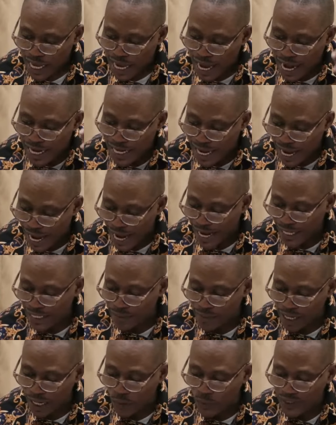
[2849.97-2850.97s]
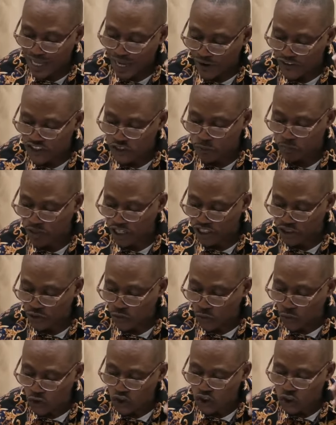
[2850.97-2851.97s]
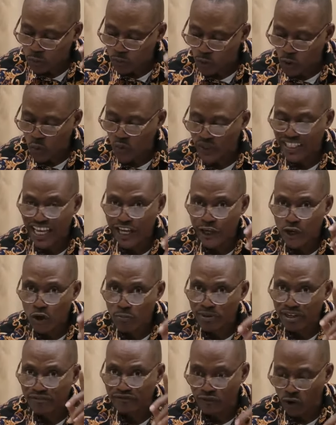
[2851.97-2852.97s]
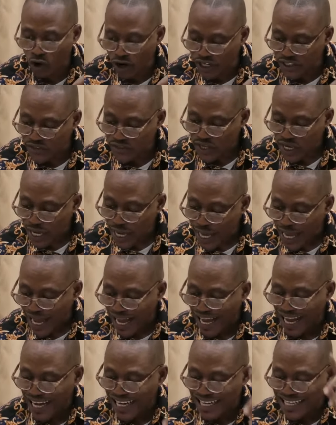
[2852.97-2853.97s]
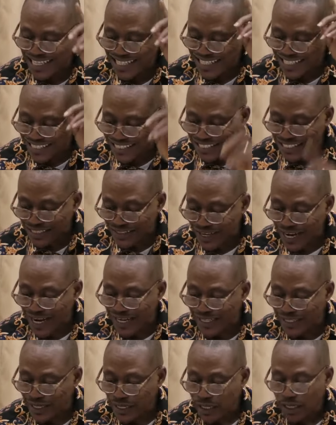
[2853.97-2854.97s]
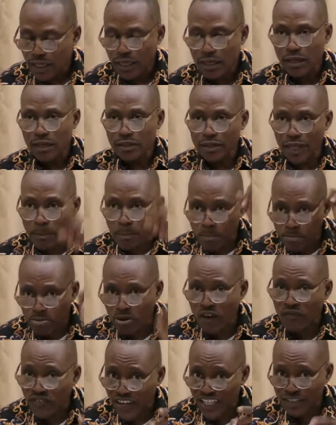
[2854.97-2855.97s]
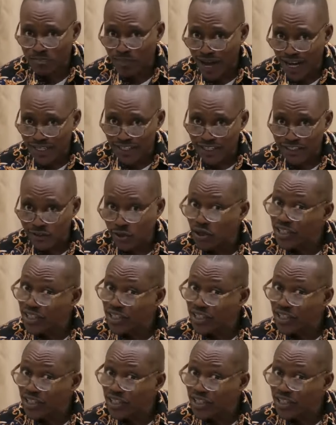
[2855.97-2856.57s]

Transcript: an animal without speech, who spoke with a human voice and restrained the prophet's madness.